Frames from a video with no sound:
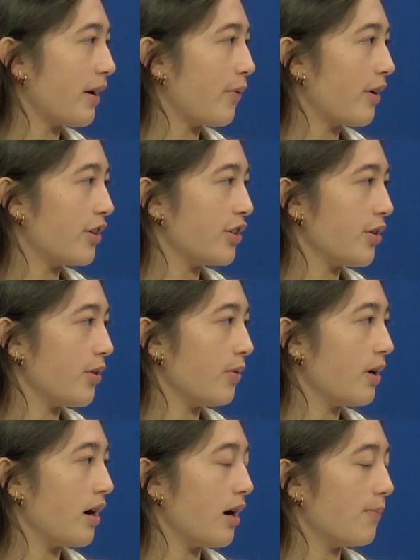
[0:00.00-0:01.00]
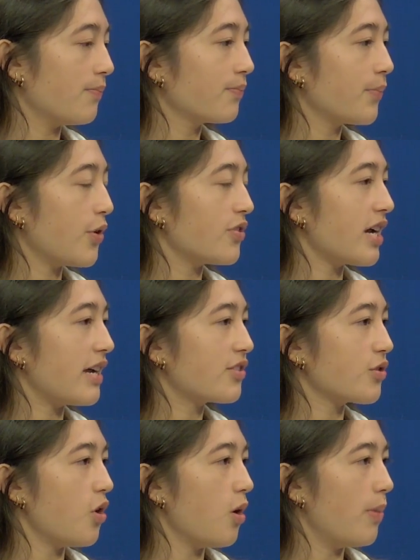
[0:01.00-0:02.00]
want to do post-high
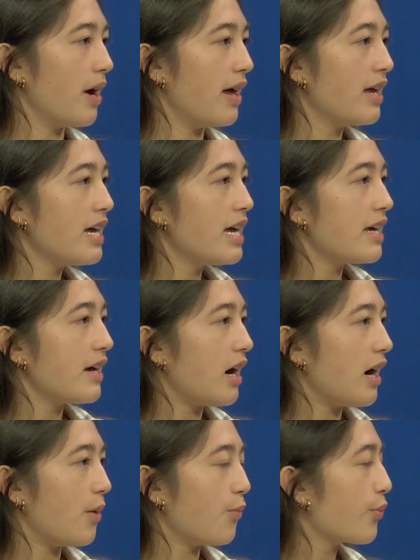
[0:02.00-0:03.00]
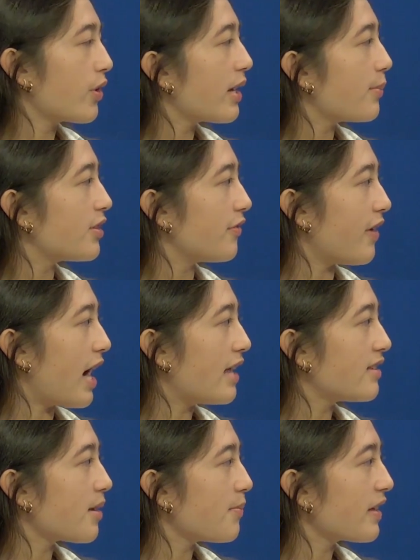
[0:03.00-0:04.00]
school, but we weren't able to find
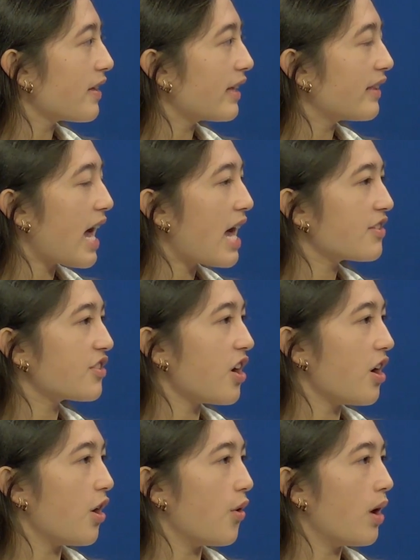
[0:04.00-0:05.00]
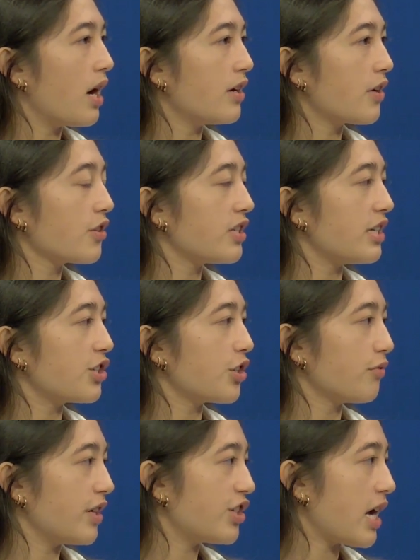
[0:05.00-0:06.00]
something like that. So another teacher
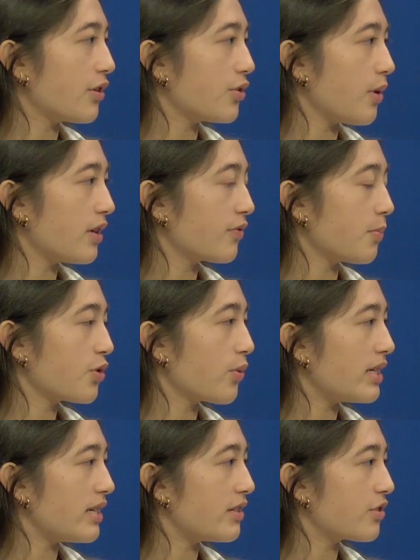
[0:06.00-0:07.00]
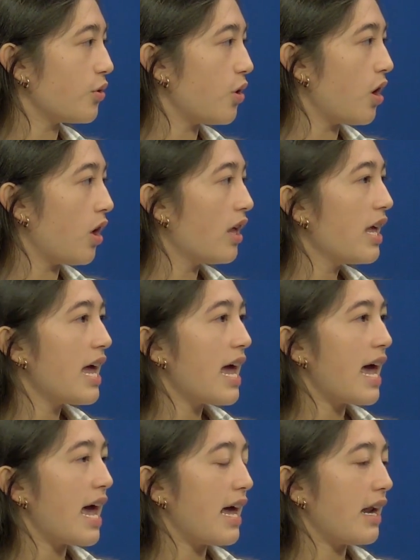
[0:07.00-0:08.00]
reached out to us from SAU16 school,
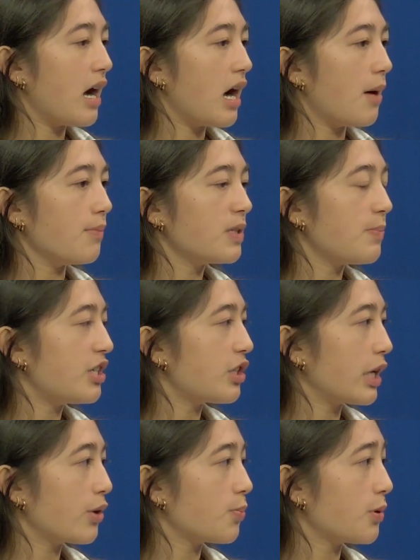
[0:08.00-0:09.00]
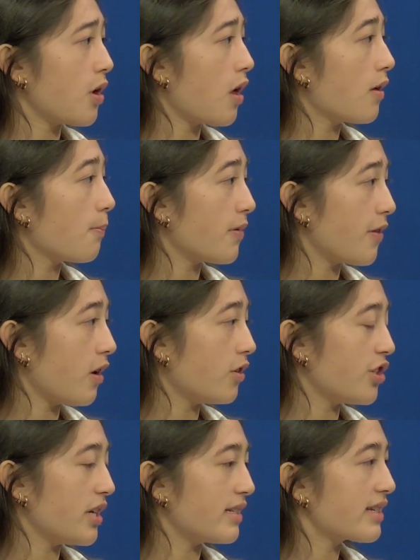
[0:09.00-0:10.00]
and speech language
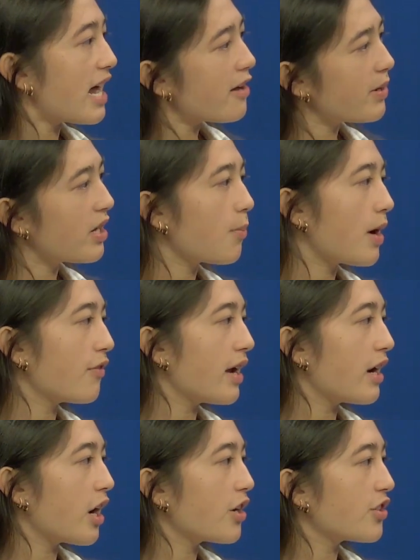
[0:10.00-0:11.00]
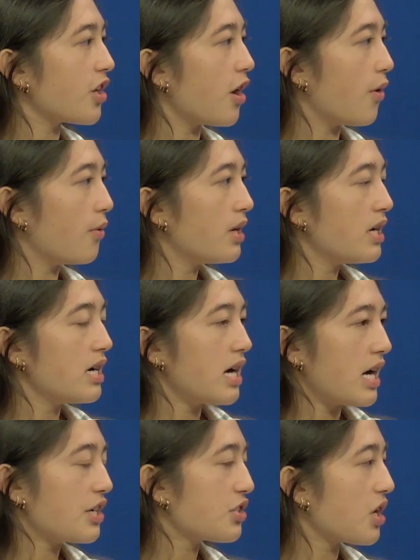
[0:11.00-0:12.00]
pathology has kind of been on my radar. So
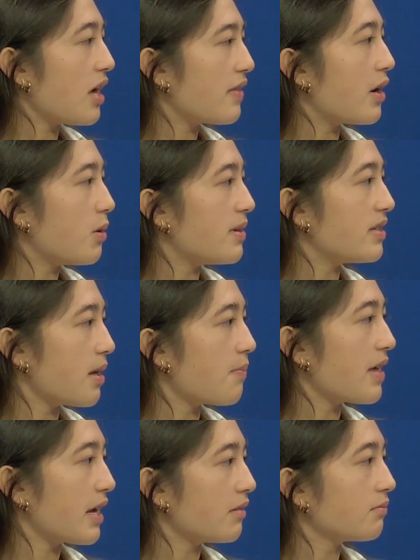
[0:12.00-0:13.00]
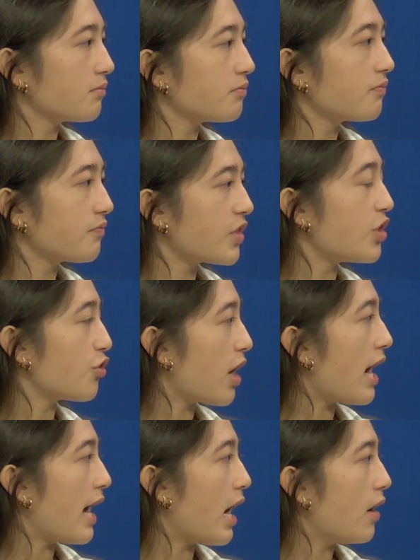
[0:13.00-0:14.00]
I just thought that would be something to
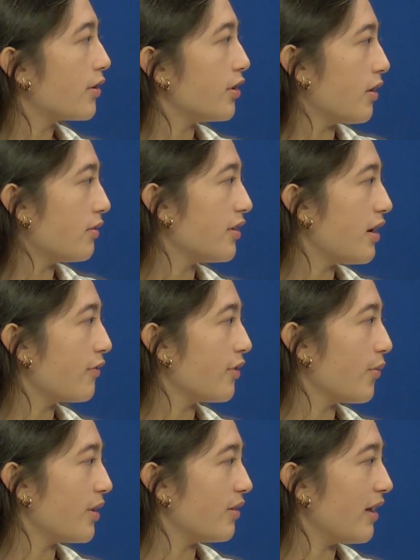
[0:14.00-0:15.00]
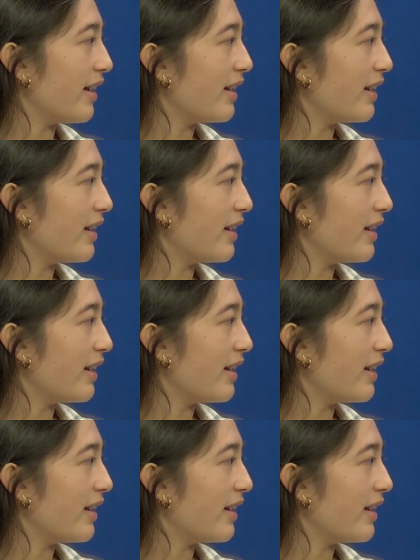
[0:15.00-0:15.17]
try out. You never know what you like.